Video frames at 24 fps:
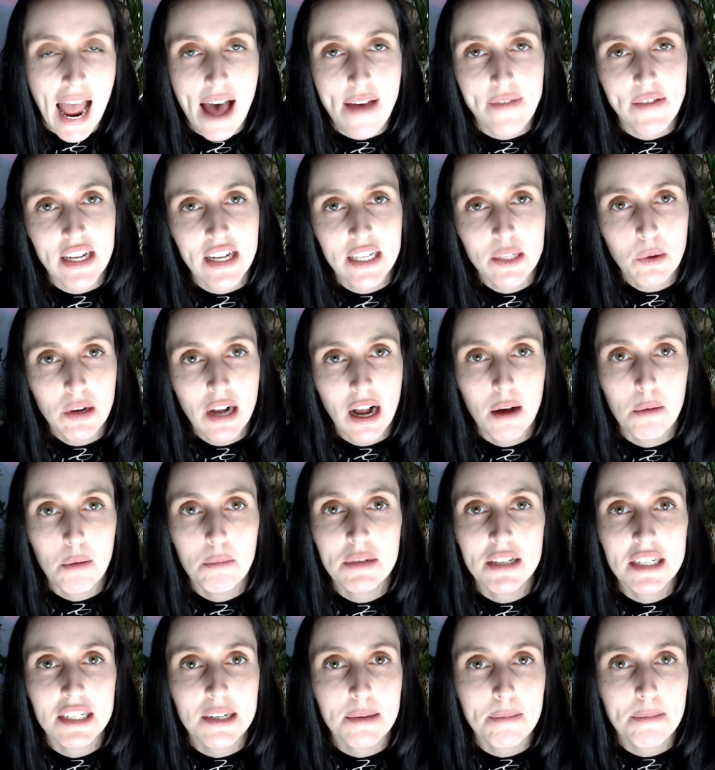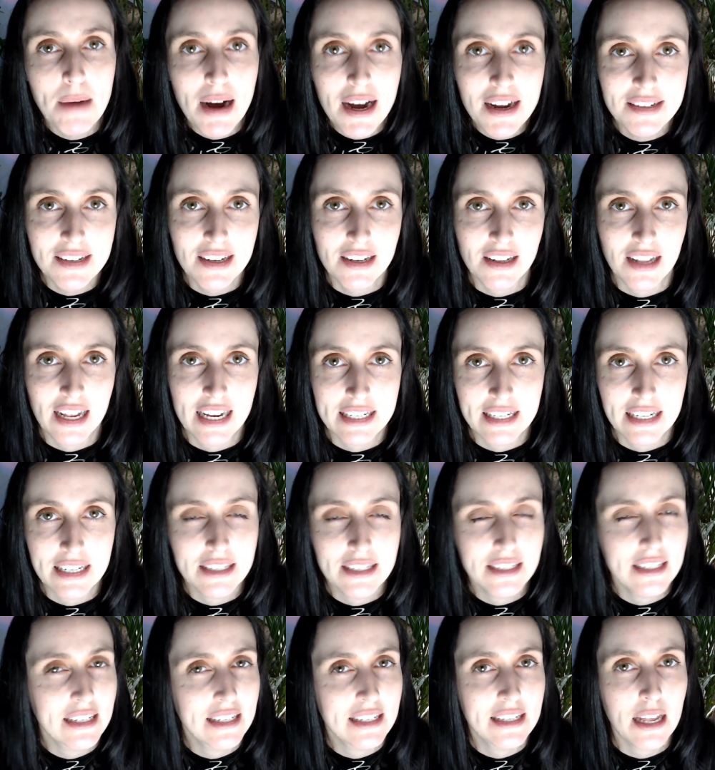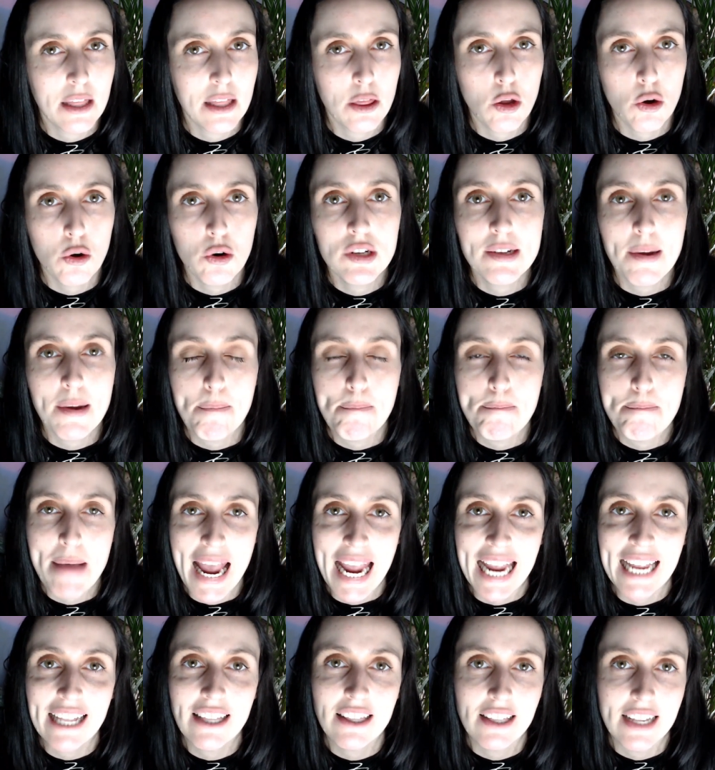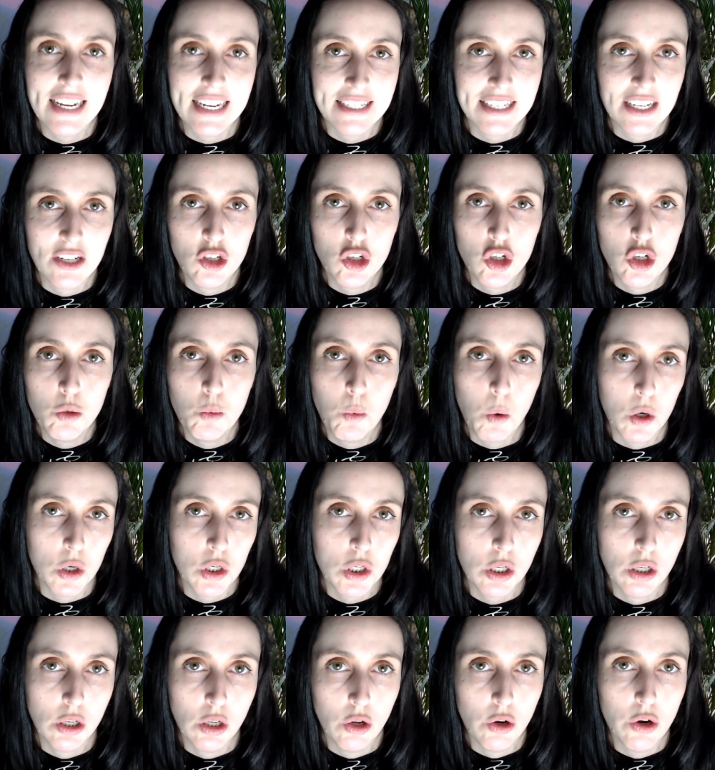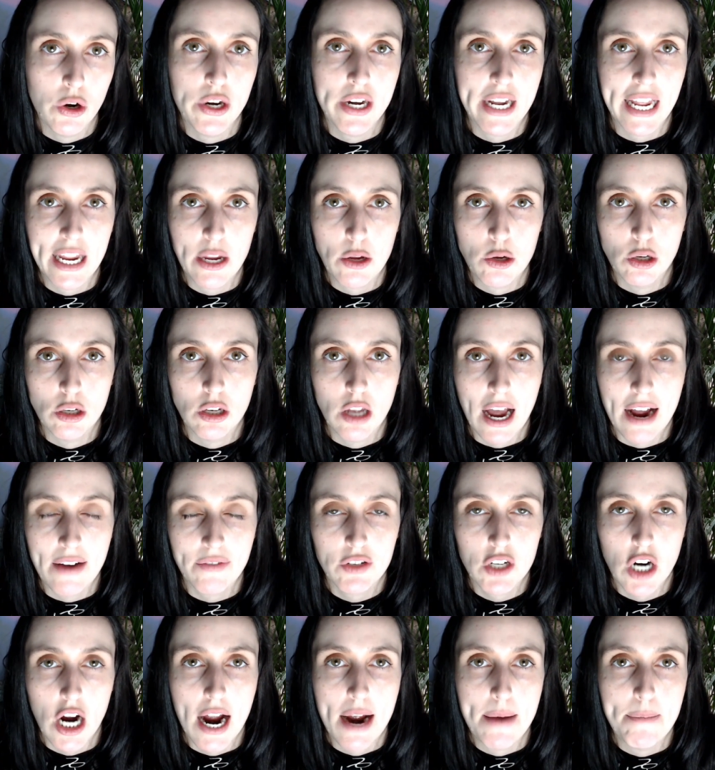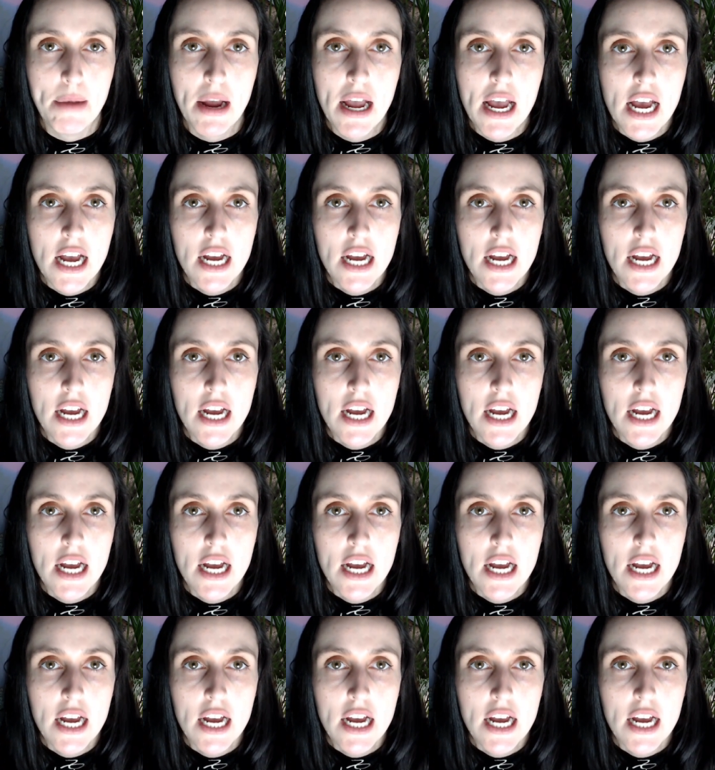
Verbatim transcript: And that's what comes into master lessons is those main lessons you want to learn in your lifetime.